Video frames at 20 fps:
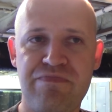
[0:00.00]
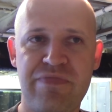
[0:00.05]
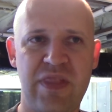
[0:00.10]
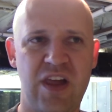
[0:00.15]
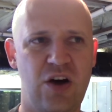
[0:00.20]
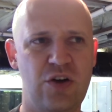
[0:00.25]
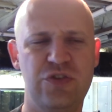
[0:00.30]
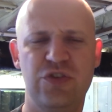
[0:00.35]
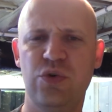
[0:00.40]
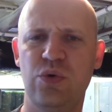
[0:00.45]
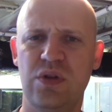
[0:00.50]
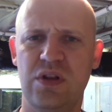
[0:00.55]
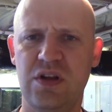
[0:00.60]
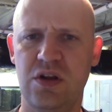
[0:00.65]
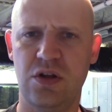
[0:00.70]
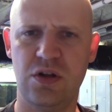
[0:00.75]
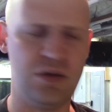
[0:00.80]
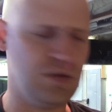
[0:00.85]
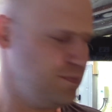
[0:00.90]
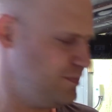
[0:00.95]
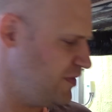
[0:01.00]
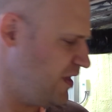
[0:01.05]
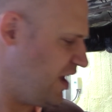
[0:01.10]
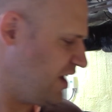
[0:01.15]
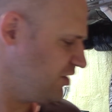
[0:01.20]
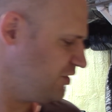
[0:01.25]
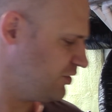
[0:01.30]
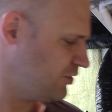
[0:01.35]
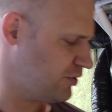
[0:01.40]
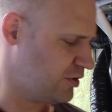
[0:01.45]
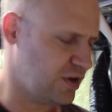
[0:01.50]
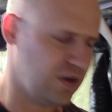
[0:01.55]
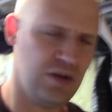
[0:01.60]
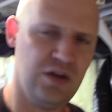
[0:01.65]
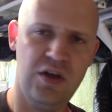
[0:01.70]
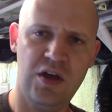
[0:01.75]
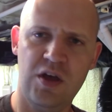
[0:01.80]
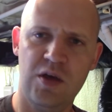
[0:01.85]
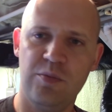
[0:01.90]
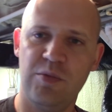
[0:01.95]
I'll do a little extra,
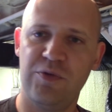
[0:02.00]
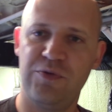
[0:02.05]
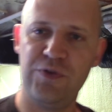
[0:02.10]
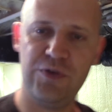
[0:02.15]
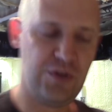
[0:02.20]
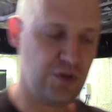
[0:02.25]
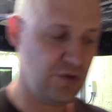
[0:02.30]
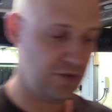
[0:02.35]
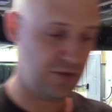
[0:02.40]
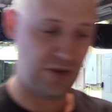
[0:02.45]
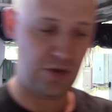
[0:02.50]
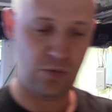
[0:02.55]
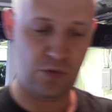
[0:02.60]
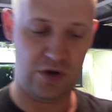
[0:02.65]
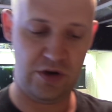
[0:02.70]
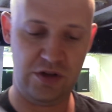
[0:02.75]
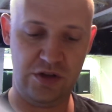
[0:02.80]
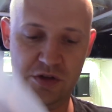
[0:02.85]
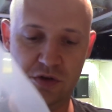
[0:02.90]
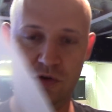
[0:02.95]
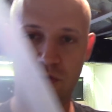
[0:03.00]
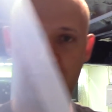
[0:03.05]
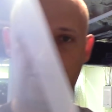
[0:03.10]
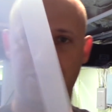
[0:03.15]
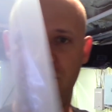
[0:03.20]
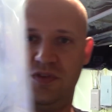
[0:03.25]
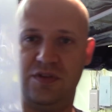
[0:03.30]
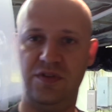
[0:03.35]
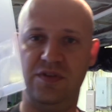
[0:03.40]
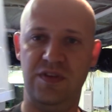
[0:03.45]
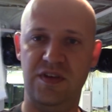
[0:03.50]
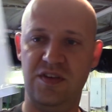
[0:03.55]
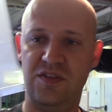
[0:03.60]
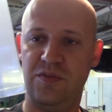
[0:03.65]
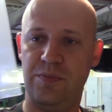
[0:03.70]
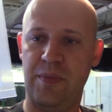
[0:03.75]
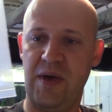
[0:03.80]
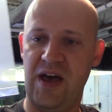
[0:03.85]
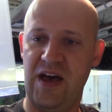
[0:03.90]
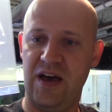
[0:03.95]
but for those I want to use
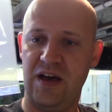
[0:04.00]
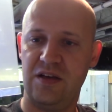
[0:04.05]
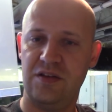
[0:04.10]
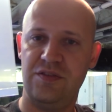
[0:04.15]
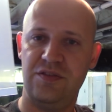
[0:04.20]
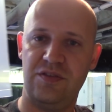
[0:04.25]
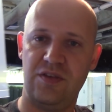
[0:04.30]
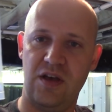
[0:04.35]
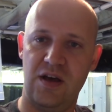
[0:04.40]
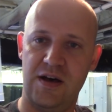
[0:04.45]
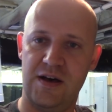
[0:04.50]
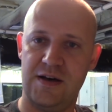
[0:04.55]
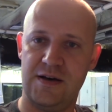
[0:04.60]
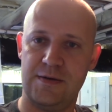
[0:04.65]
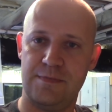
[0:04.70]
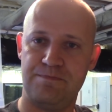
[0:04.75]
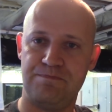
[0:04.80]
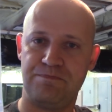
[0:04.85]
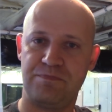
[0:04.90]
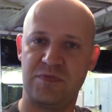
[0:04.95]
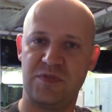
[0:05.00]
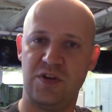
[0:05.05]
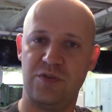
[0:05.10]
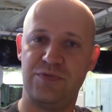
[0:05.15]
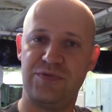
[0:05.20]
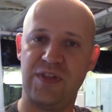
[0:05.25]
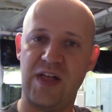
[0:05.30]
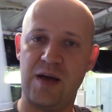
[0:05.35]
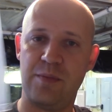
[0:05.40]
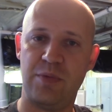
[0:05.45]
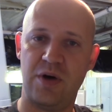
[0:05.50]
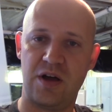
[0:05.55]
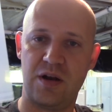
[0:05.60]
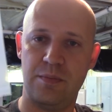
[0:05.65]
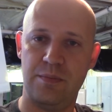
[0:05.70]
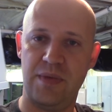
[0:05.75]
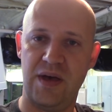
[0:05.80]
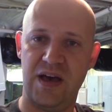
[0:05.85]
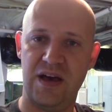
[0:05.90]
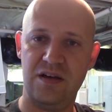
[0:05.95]
these bags. They're flat
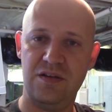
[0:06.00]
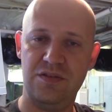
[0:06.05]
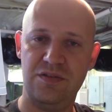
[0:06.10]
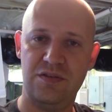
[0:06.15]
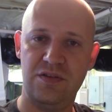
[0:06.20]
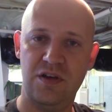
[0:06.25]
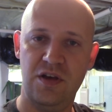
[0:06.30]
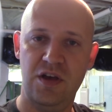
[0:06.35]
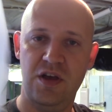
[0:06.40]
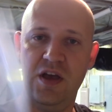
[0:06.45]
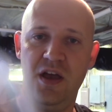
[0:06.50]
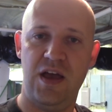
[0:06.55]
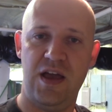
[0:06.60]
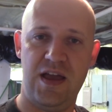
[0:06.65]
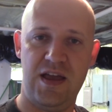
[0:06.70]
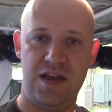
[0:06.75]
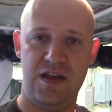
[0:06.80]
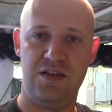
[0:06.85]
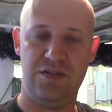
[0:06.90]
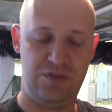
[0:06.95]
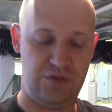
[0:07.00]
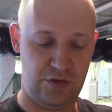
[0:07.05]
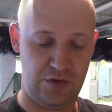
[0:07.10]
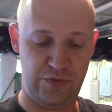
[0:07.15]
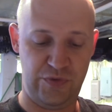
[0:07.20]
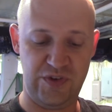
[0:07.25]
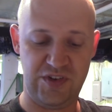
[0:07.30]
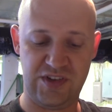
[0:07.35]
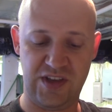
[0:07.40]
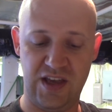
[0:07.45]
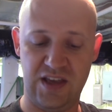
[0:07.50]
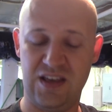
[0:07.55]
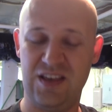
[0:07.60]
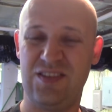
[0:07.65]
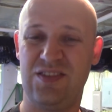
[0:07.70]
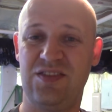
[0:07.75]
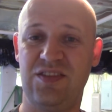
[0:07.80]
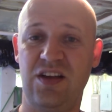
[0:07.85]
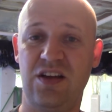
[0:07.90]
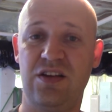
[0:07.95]
bottom bags, and so the fish can't get
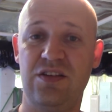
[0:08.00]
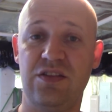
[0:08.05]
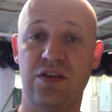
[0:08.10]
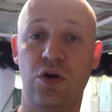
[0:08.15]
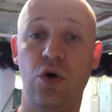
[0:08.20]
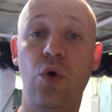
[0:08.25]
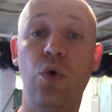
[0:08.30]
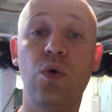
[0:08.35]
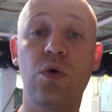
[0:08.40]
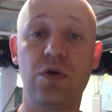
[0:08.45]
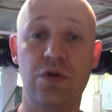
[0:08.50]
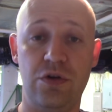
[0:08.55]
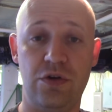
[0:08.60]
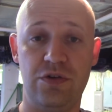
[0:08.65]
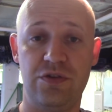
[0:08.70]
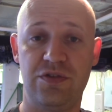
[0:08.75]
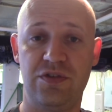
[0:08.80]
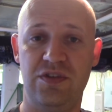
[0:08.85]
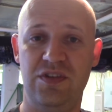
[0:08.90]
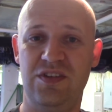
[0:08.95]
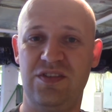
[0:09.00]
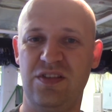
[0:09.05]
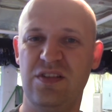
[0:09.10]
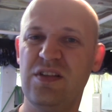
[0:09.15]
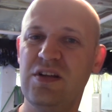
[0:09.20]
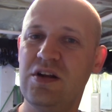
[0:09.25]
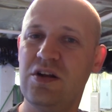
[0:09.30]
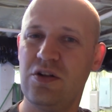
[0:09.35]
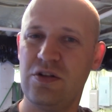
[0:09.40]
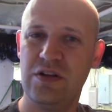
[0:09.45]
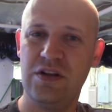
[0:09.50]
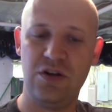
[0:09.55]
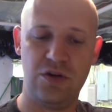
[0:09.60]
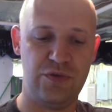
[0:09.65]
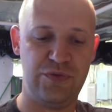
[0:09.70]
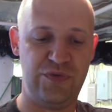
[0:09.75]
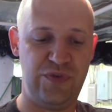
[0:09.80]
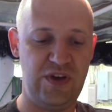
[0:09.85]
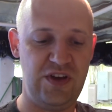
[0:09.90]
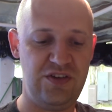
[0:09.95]
stuck in the corners. So these little
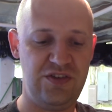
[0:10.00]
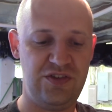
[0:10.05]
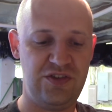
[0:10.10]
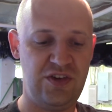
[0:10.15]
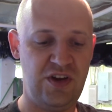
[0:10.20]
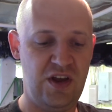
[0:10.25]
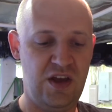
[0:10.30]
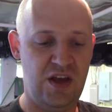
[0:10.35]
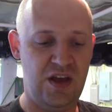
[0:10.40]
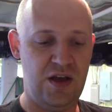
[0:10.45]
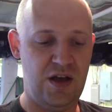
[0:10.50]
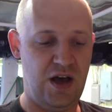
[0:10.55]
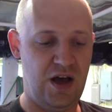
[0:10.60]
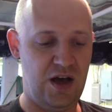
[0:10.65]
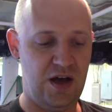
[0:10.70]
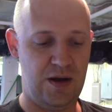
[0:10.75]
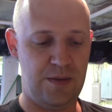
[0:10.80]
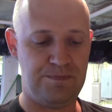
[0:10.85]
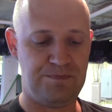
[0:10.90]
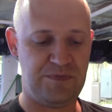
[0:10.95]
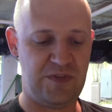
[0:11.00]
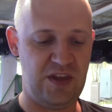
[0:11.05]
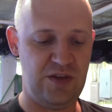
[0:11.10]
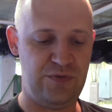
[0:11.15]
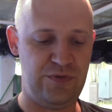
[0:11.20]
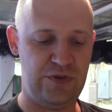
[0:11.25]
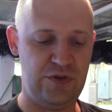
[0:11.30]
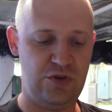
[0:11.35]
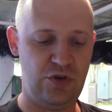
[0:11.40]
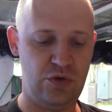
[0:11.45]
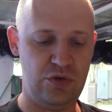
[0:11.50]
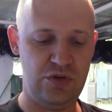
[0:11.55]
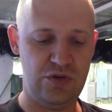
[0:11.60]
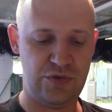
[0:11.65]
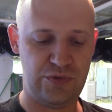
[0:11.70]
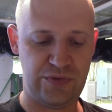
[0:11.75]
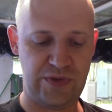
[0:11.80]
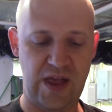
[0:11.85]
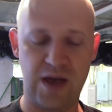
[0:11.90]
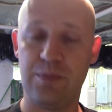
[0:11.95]
fish, if you don't
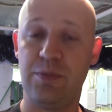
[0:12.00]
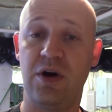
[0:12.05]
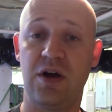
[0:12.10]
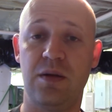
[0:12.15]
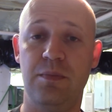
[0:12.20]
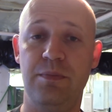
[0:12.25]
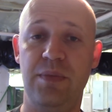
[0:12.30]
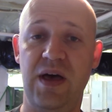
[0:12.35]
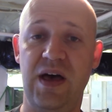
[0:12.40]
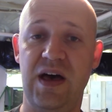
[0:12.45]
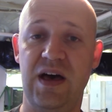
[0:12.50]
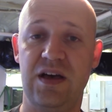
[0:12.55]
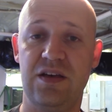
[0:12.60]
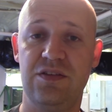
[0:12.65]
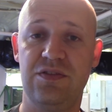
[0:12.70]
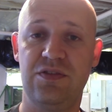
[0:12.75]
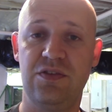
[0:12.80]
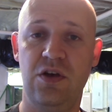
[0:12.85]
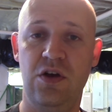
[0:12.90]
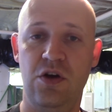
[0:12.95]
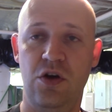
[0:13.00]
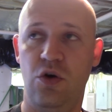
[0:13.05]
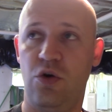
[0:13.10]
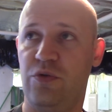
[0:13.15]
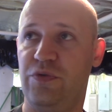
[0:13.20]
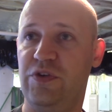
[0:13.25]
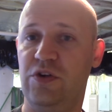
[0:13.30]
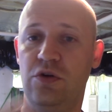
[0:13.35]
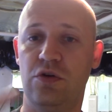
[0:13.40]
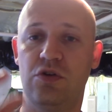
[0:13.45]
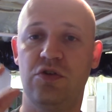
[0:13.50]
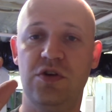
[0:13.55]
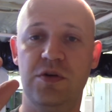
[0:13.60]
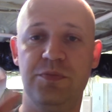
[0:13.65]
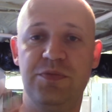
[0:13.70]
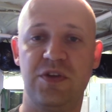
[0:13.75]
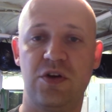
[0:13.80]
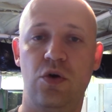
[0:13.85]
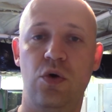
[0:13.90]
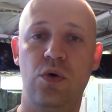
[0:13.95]
use flat bottom bags, or if you don't
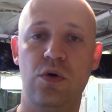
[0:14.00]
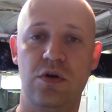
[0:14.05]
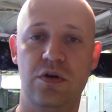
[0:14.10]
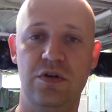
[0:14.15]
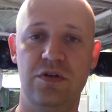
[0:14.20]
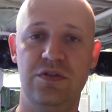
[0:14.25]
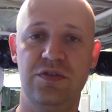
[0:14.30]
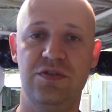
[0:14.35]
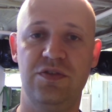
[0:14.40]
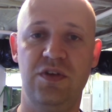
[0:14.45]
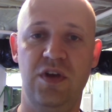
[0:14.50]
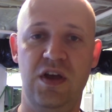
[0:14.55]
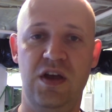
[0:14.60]
crimp the corners,